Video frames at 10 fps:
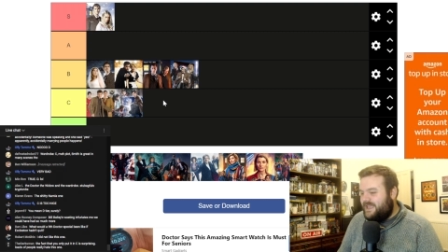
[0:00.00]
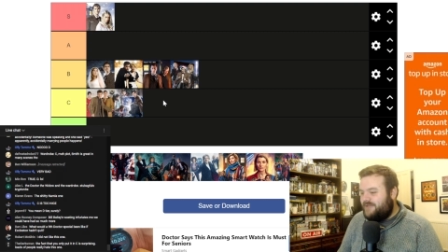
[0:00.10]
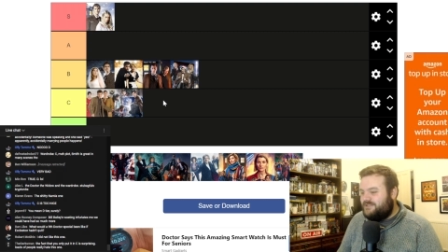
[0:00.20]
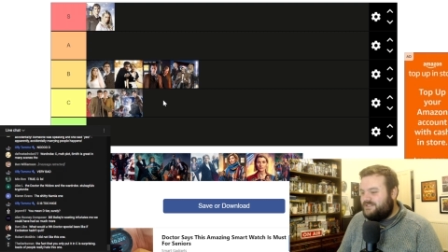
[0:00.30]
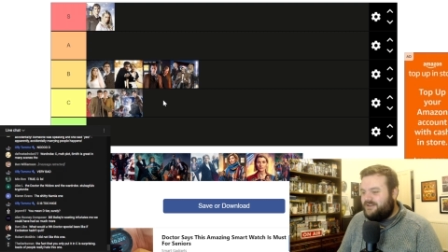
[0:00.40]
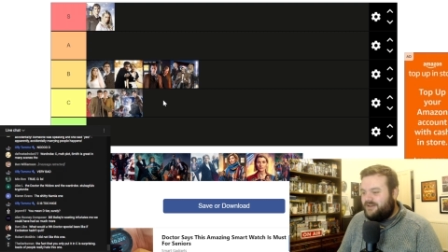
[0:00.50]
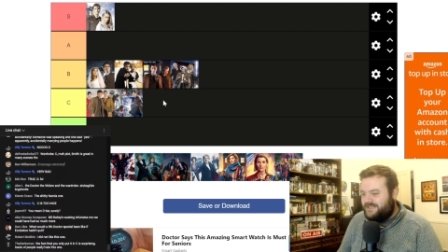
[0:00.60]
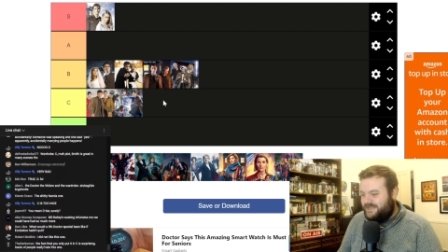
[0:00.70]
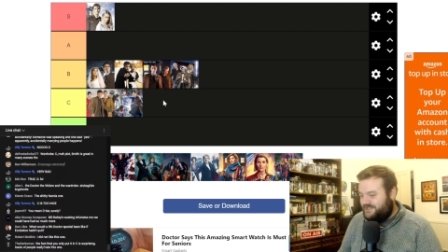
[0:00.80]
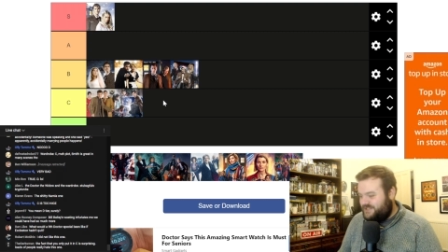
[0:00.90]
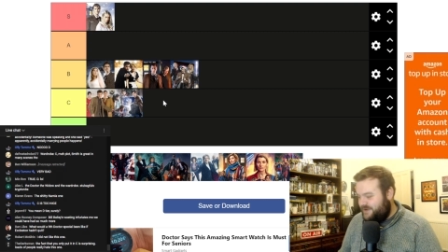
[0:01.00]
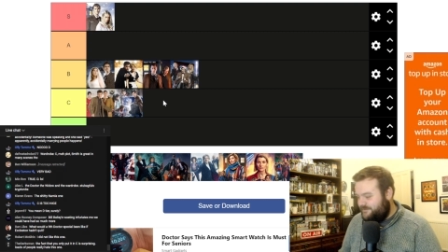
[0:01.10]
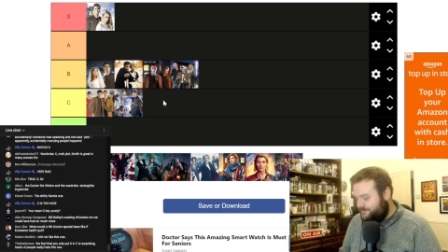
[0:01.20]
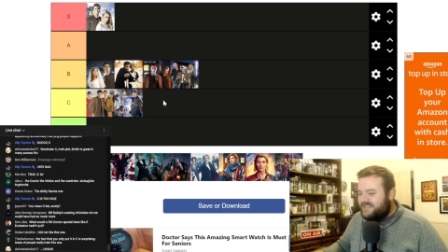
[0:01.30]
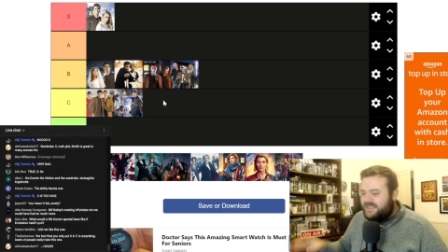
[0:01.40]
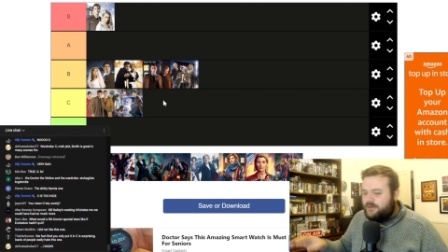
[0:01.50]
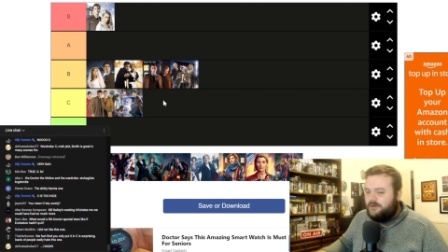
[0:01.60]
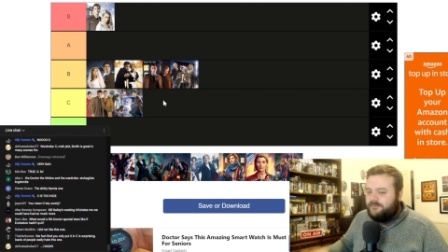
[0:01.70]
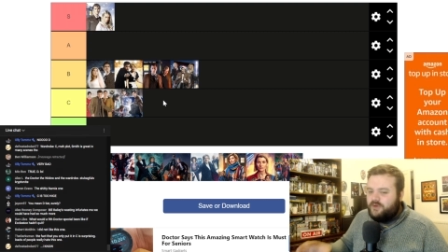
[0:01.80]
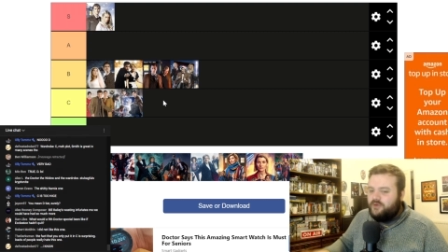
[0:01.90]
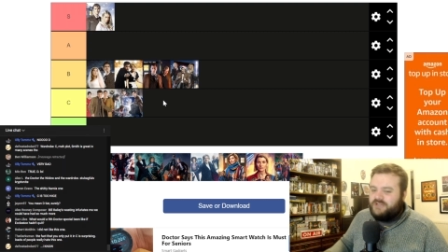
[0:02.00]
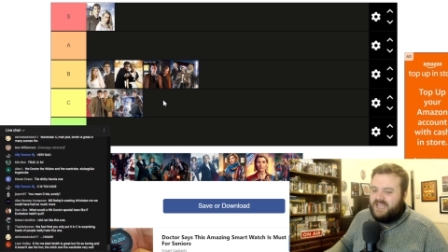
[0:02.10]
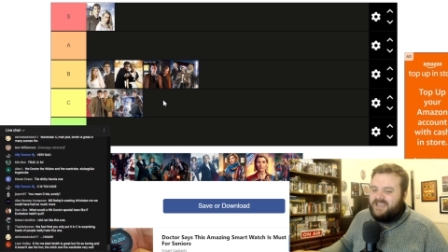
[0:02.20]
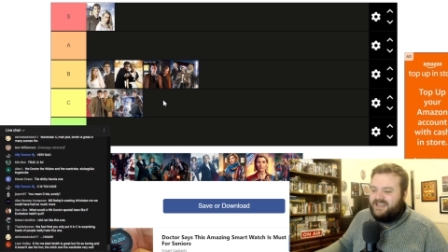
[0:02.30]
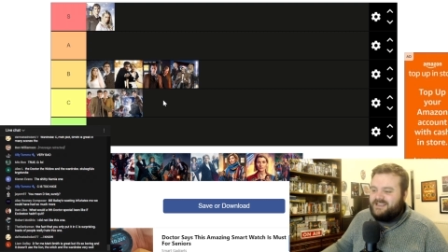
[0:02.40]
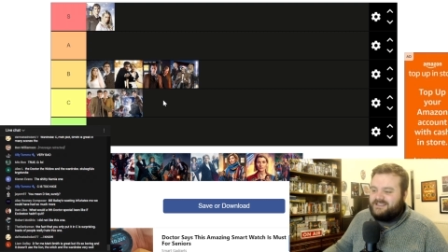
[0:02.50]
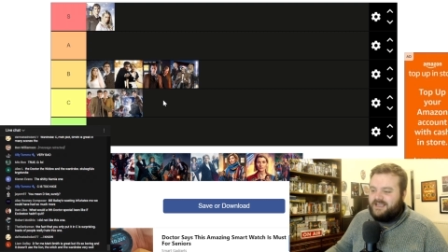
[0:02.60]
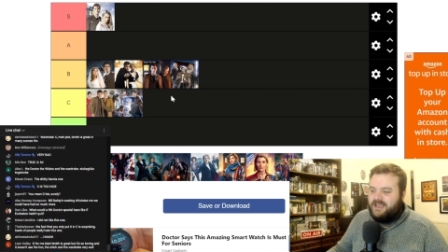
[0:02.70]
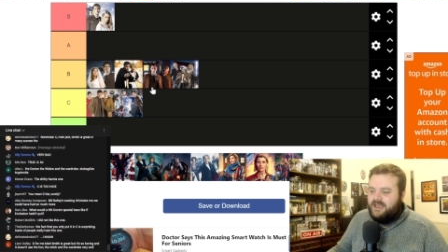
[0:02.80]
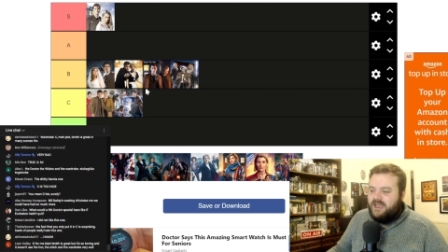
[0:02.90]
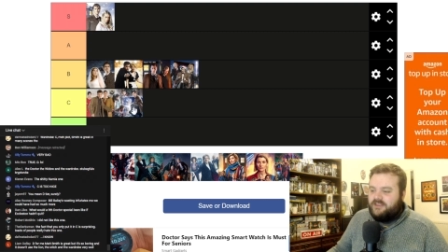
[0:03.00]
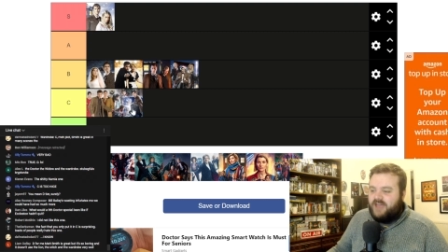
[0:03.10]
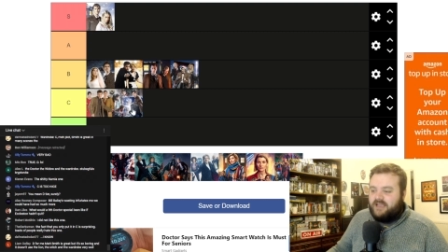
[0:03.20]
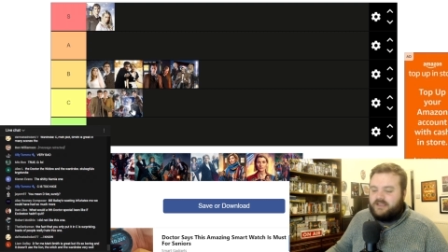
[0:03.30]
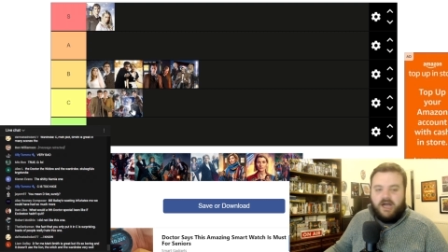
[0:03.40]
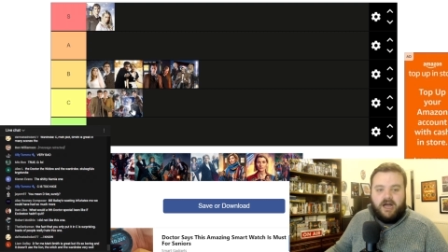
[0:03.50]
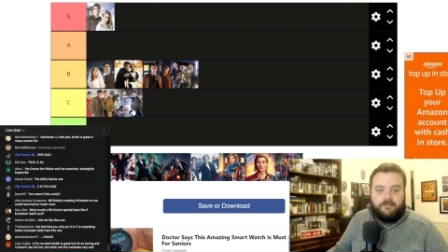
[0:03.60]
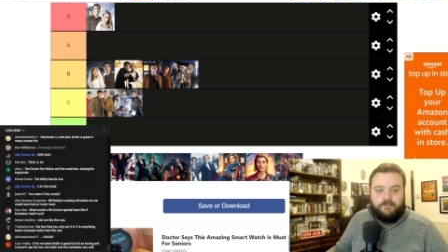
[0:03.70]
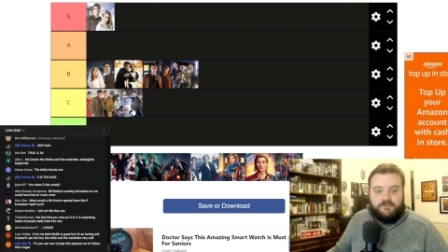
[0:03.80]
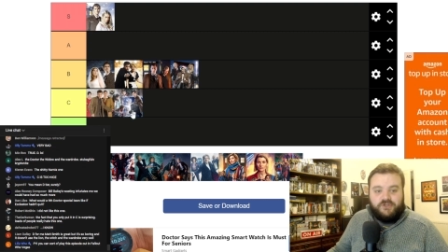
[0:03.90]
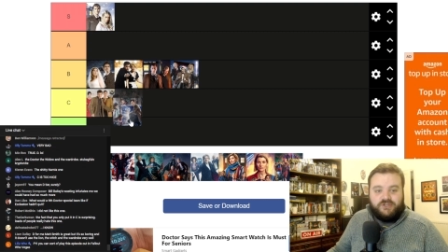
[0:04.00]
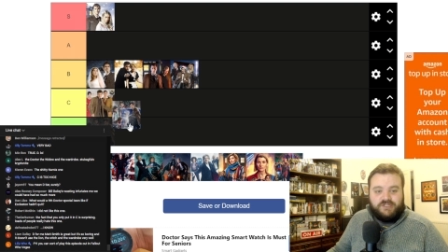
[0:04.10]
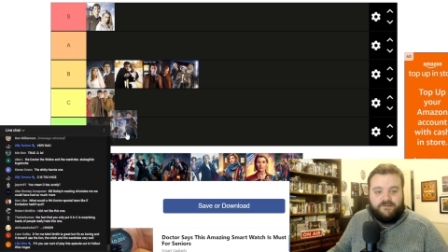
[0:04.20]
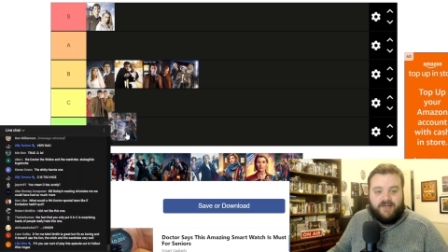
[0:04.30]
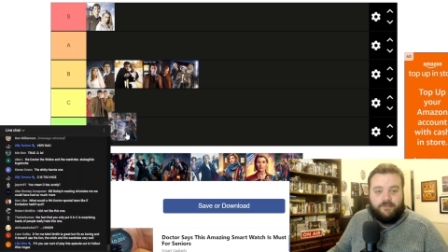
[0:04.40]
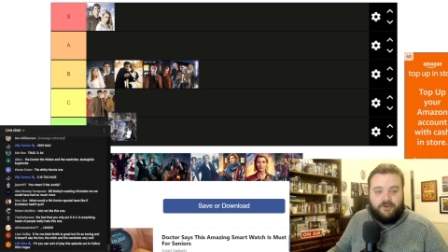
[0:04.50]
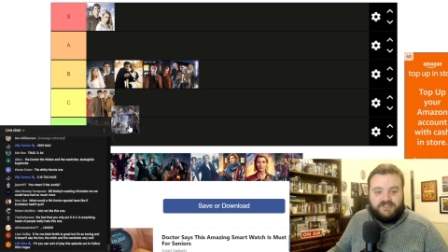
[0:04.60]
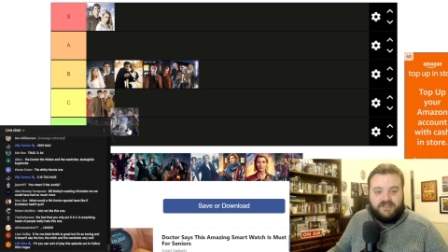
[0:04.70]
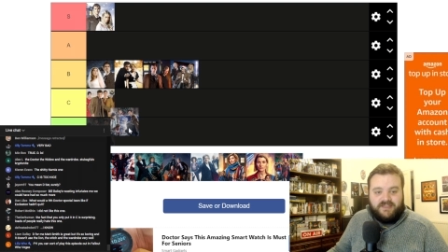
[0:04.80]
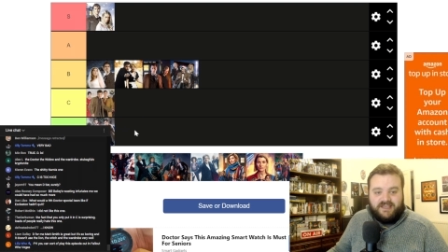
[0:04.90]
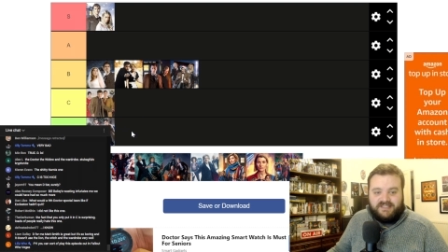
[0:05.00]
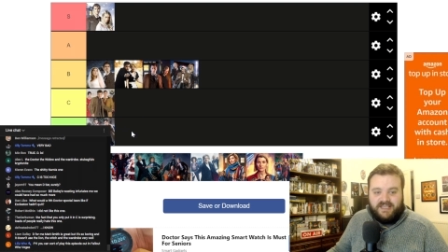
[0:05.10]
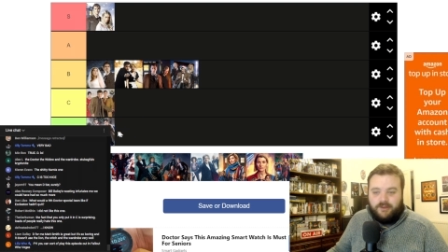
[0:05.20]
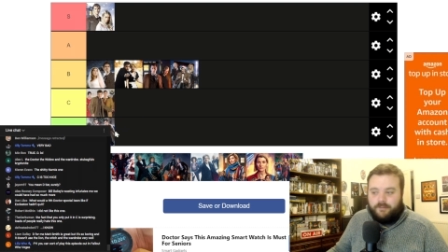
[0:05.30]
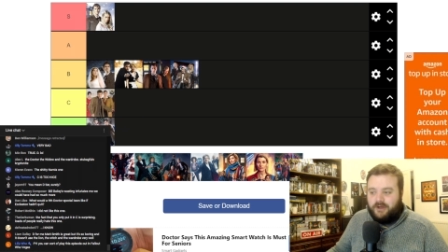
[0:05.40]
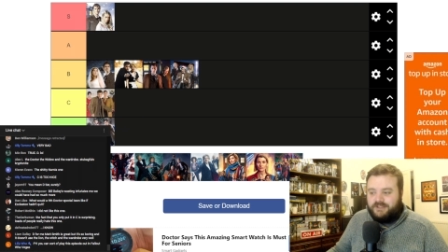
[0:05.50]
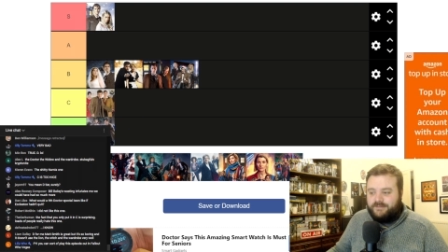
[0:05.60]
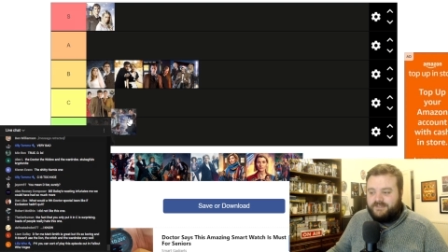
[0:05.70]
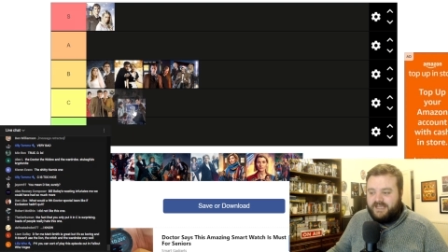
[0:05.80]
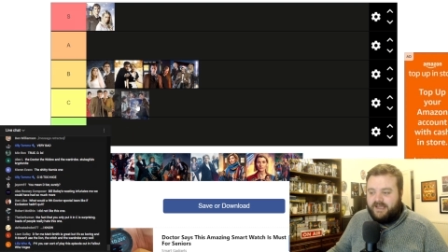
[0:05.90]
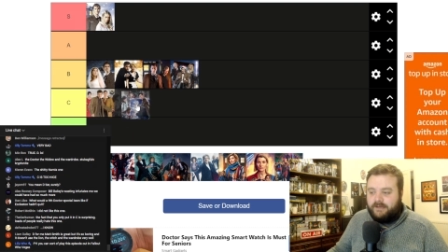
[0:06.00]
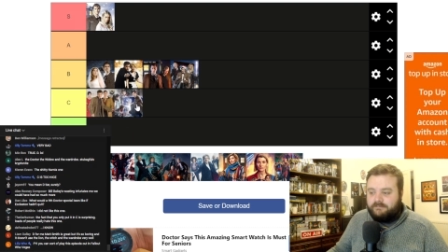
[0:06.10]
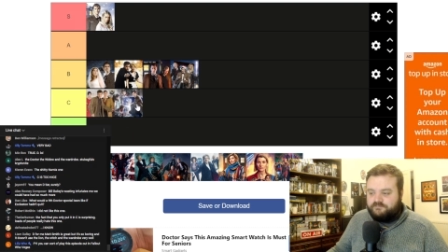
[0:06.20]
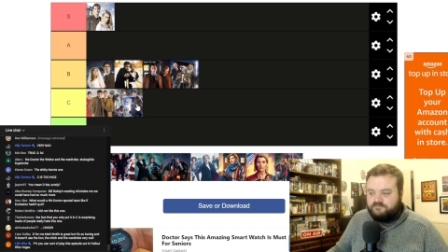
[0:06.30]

It was not it, Chief. There's enough good in it that I can't justify putting this in the bottom tier.